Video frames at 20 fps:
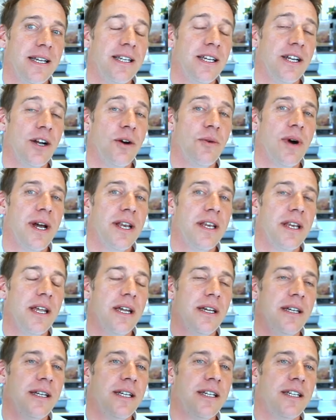You know what?
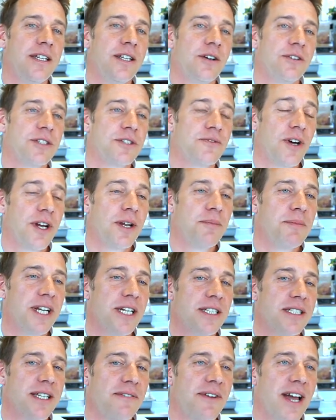It's funny
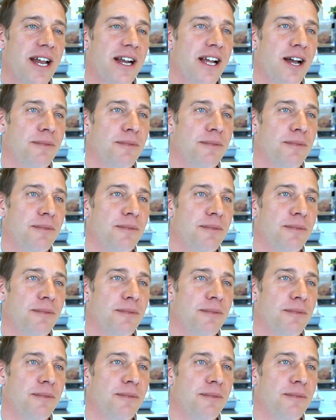because I've had a